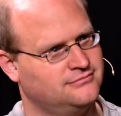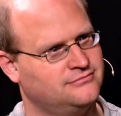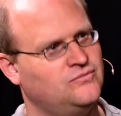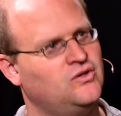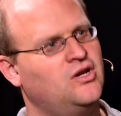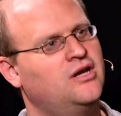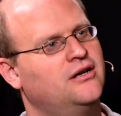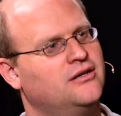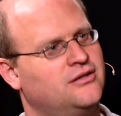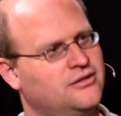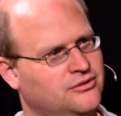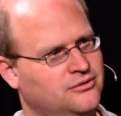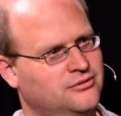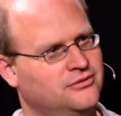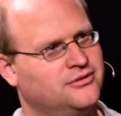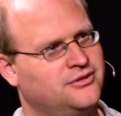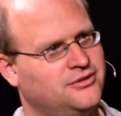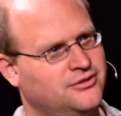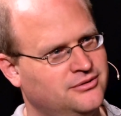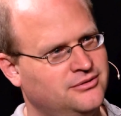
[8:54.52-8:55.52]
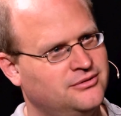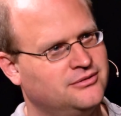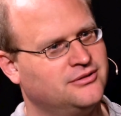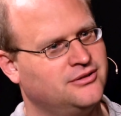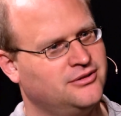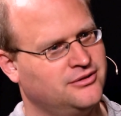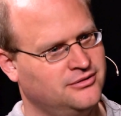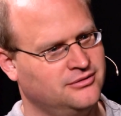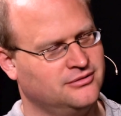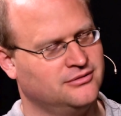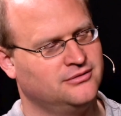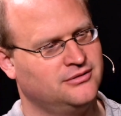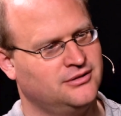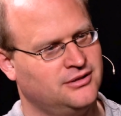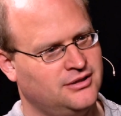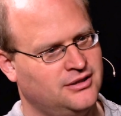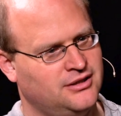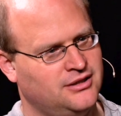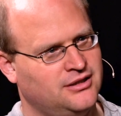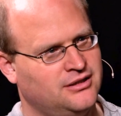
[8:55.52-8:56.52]
Yeah, cool.
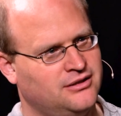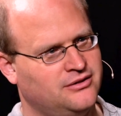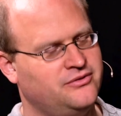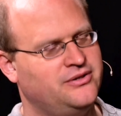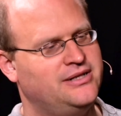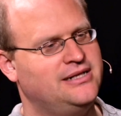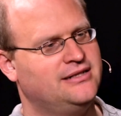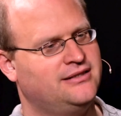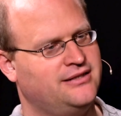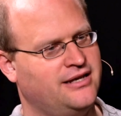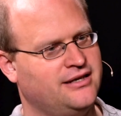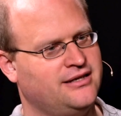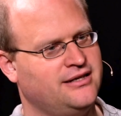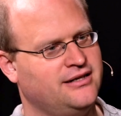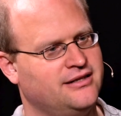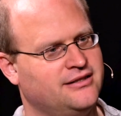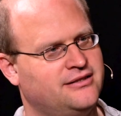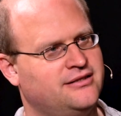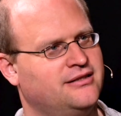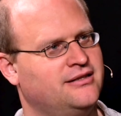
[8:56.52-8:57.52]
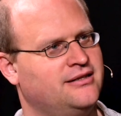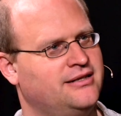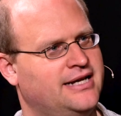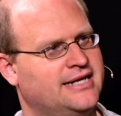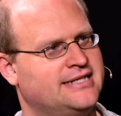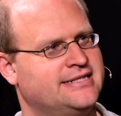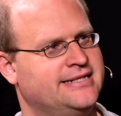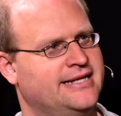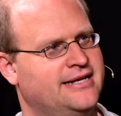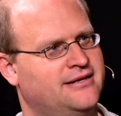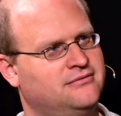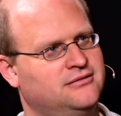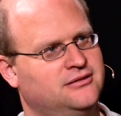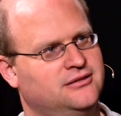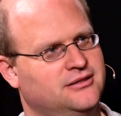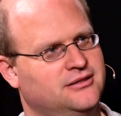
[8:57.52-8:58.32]
And really taking it to the next level,